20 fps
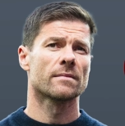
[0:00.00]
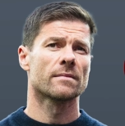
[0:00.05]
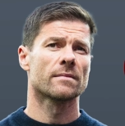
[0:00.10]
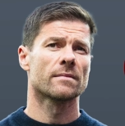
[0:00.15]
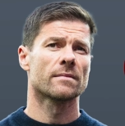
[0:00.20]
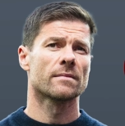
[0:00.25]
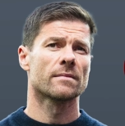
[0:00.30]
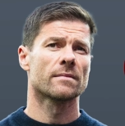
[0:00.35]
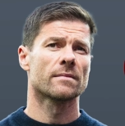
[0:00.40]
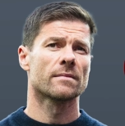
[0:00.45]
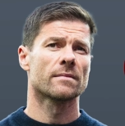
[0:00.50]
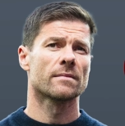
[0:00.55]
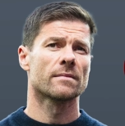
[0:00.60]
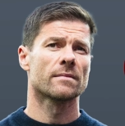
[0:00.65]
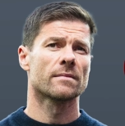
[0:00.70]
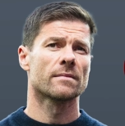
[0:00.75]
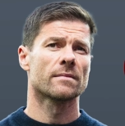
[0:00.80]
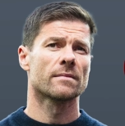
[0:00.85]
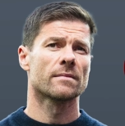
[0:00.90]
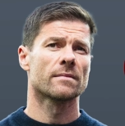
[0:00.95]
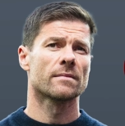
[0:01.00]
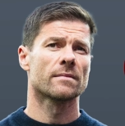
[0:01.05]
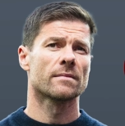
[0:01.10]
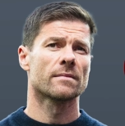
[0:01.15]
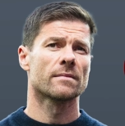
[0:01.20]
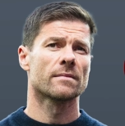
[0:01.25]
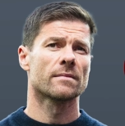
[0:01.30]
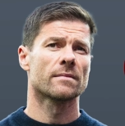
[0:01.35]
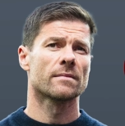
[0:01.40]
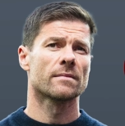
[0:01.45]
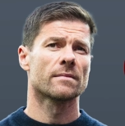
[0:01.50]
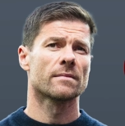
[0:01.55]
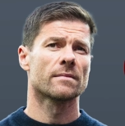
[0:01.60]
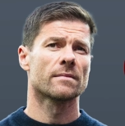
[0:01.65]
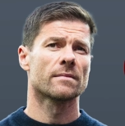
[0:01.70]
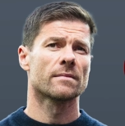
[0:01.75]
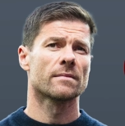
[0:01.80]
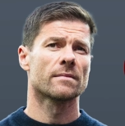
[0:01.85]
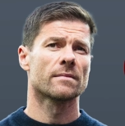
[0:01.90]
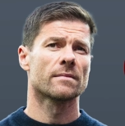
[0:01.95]

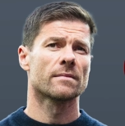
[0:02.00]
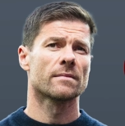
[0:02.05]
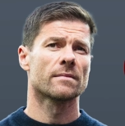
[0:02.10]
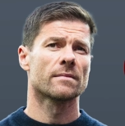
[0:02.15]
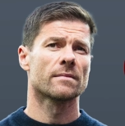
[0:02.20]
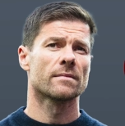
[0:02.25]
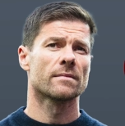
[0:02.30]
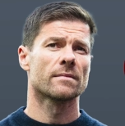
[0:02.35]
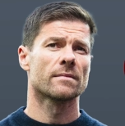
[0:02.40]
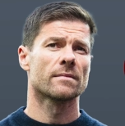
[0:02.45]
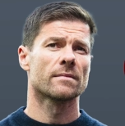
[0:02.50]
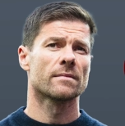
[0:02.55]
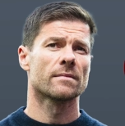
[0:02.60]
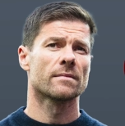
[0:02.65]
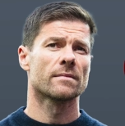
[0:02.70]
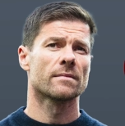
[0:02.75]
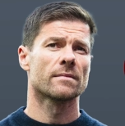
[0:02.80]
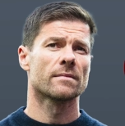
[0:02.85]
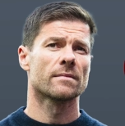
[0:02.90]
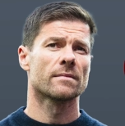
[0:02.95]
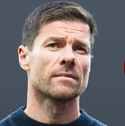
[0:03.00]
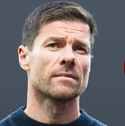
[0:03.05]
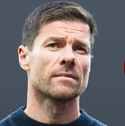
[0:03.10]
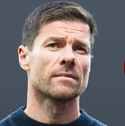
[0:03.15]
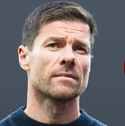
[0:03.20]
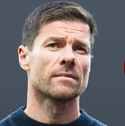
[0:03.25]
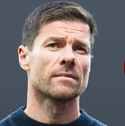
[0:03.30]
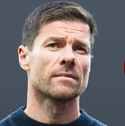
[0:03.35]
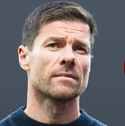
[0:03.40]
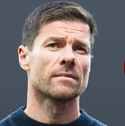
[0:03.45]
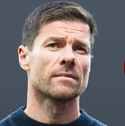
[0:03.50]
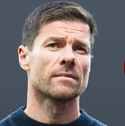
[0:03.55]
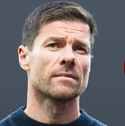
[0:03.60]
The face doesn't move, so there is nothing to read.